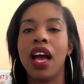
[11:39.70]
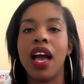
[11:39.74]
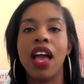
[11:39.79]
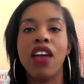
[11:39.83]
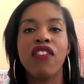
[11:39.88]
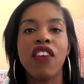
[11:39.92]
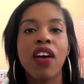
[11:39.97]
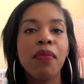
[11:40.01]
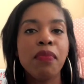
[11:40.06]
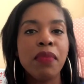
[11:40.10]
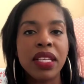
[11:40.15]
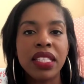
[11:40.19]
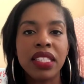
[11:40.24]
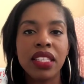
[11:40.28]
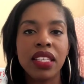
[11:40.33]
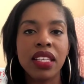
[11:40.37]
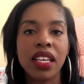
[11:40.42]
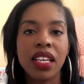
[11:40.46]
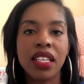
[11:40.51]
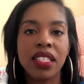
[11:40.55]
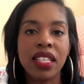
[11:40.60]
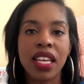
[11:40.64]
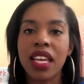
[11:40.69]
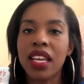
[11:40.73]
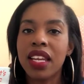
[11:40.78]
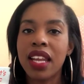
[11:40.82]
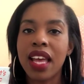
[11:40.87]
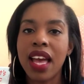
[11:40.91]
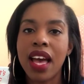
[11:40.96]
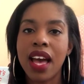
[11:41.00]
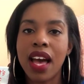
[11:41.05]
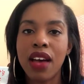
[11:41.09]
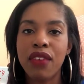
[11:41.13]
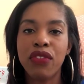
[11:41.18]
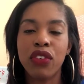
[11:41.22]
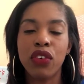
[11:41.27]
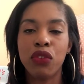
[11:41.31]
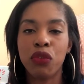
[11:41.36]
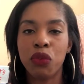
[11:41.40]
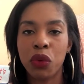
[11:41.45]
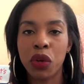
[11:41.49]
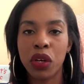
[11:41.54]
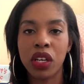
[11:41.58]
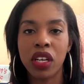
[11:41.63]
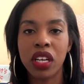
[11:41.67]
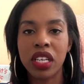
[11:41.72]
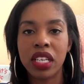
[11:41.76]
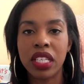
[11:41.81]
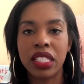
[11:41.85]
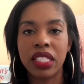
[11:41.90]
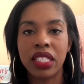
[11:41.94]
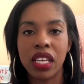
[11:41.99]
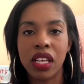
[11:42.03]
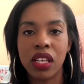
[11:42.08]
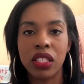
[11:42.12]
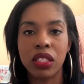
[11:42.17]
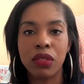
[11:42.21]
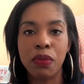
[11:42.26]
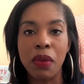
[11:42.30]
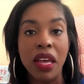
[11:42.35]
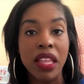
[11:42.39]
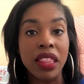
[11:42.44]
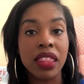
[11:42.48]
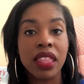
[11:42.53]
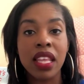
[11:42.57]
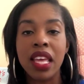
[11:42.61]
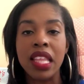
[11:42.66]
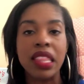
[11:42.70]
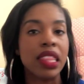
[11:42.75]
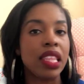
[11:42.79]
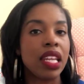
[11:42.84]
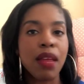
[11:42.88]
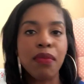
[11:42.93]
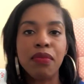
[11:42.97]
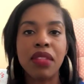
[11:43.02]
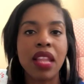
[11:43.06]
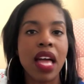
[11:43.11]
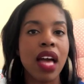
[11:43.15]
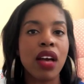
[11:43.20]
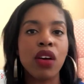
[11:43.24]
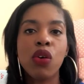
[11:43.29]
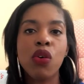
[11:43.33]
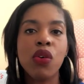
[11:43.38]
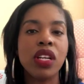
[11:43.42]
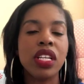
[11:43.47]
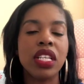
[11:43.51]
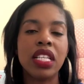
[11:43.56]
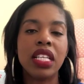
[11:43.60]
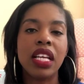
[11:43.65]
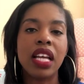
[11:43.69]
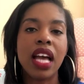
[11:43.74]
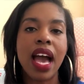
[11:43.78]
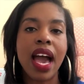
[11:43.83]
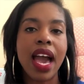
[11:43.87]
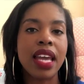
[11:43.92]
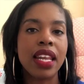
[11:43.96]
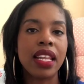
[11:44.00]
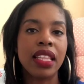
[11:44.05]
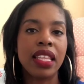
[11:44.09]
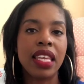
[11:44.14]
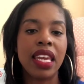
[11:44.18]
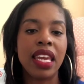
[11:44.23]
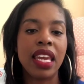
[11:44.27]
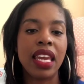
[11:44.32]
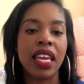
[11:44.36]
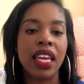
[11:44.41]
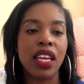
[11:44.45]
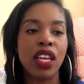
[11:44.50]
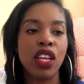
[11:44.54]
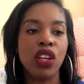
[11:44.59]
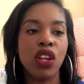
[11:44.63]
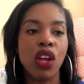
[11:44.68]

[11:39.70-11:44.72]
If I'm missing a day and a half of work in a sales month, then I'm not going to idly,